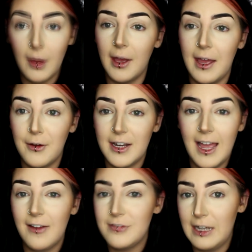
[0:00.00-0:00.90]
Okay, I'm
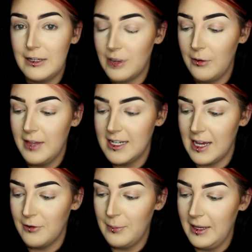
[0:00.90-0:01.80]
gonna have to like tone that
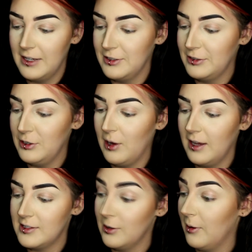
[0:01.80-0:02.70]
down a bit, as you
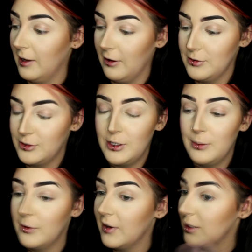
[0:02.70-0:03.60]
guys know I go
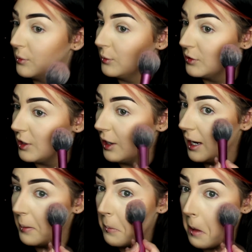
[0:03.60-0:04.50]
super red all the
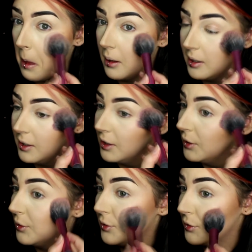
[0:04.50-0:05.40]
time.
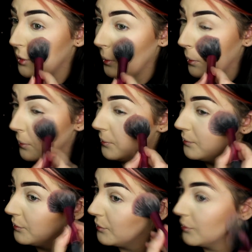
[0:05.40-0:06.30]
So,
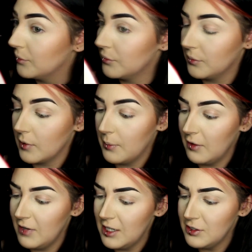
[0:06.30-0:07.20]
but
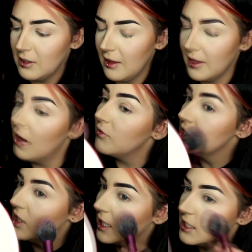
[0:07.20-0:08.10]
I really do like the
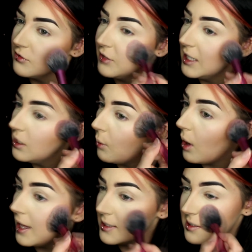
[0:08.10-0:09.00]
Coven shade. It's really
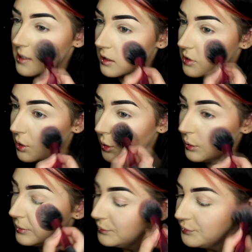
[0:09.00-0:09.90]
quite
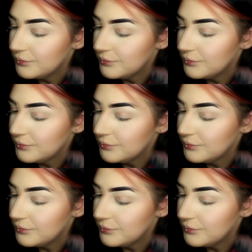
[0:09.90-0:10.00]
subtle.